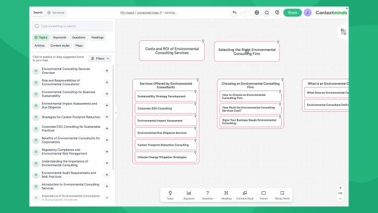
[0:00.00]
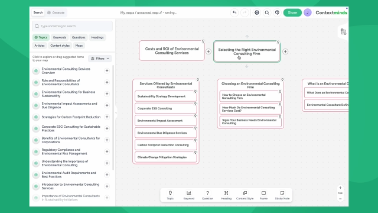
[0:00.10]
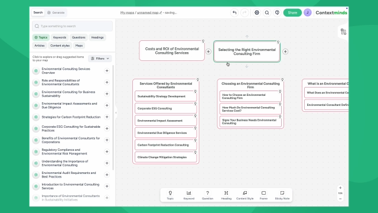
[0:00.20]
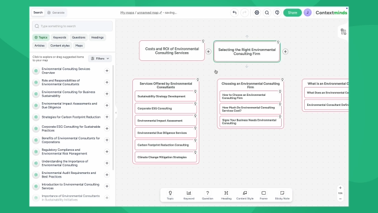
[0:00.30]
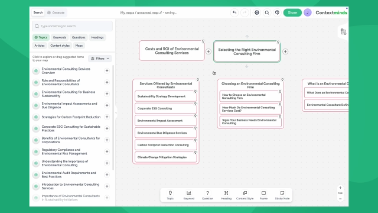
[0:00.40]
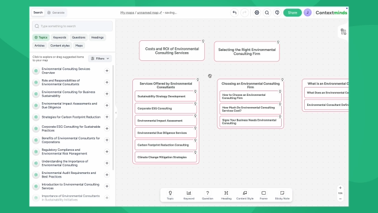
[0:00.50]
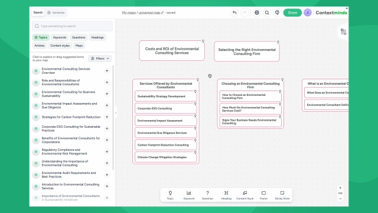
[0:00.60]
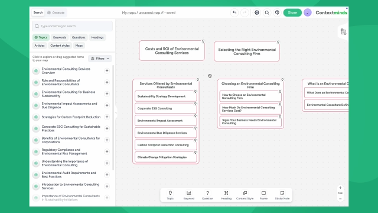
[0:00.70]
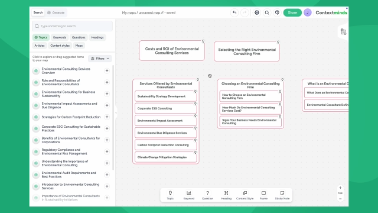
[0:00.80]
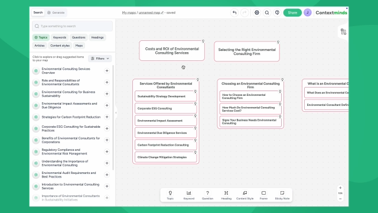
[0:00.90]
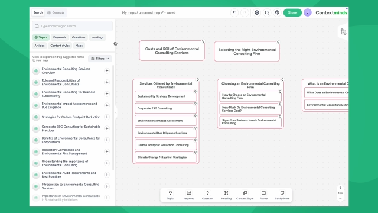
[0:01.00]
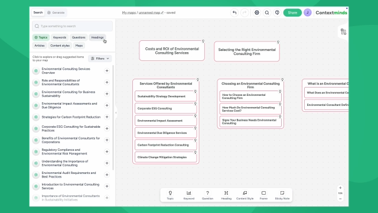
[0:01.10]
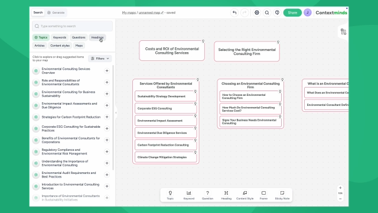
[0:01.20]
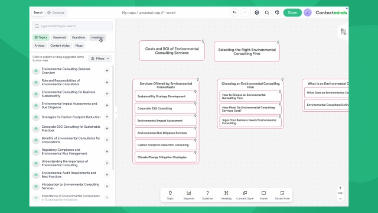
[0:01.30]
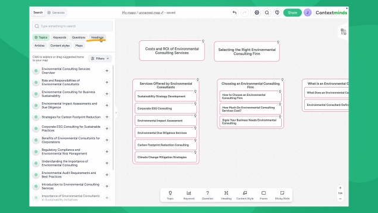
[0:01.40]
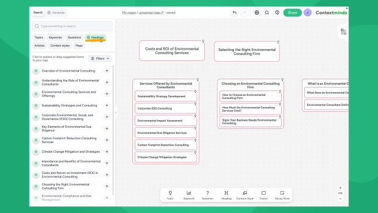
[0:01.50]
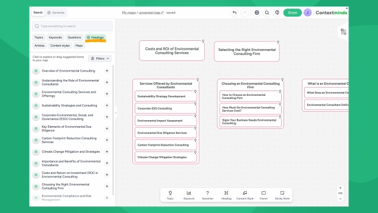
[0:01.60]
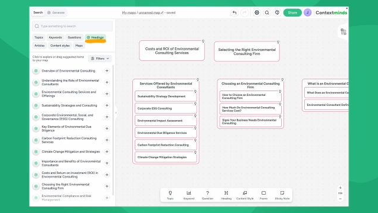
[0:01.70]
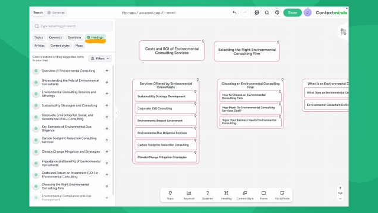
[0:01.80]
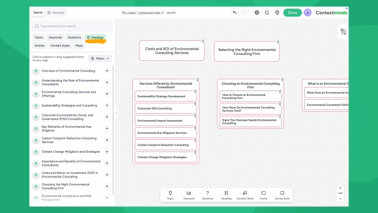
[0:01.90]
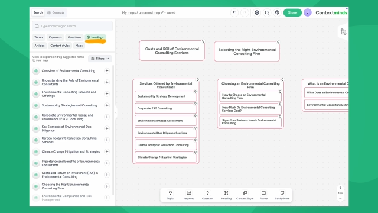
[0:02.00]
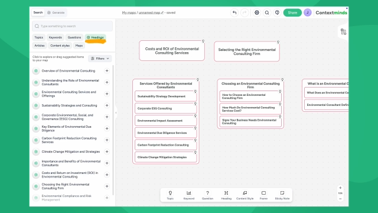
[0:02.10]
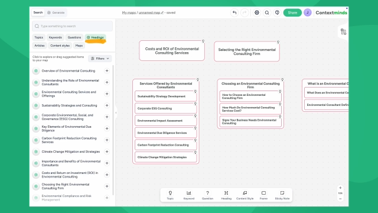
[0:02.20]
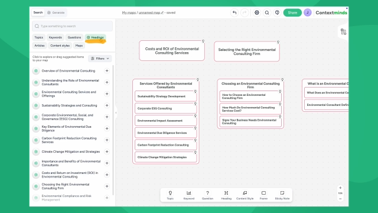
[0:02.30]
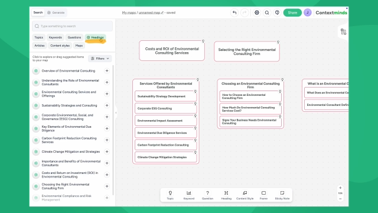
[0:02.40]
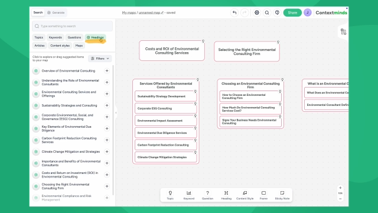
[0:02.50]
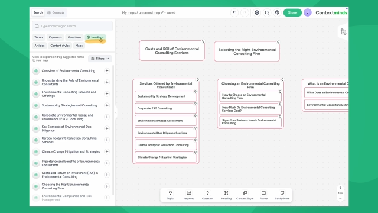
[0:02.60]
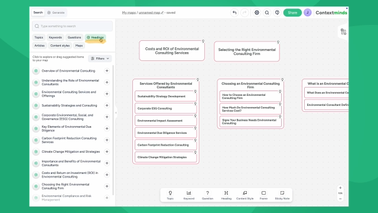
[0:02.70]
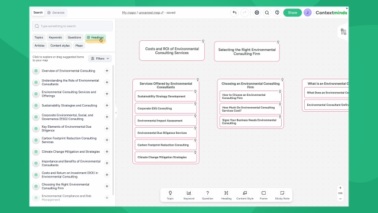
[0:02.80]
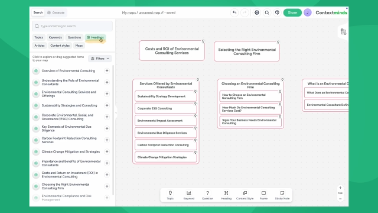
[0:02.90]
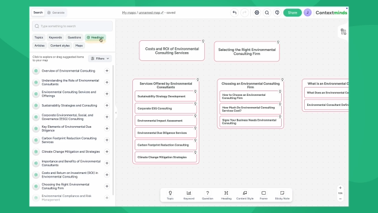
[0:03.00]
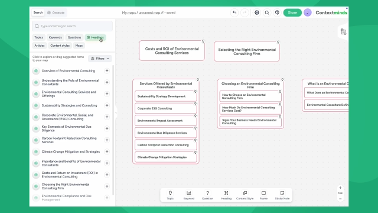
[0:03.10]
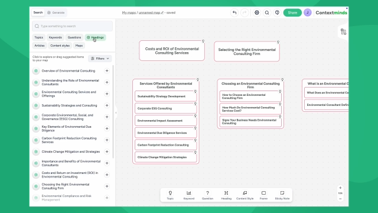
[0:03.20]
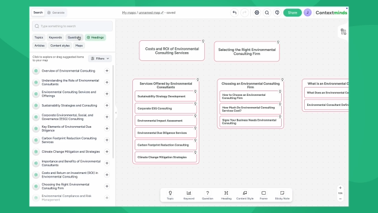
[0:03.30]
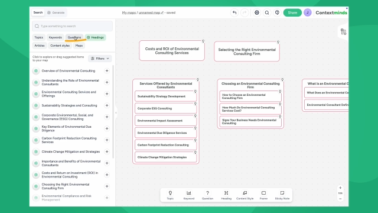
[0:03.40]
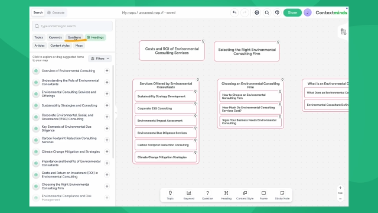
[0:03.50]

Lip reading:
No face is visible, so there are no lips to read.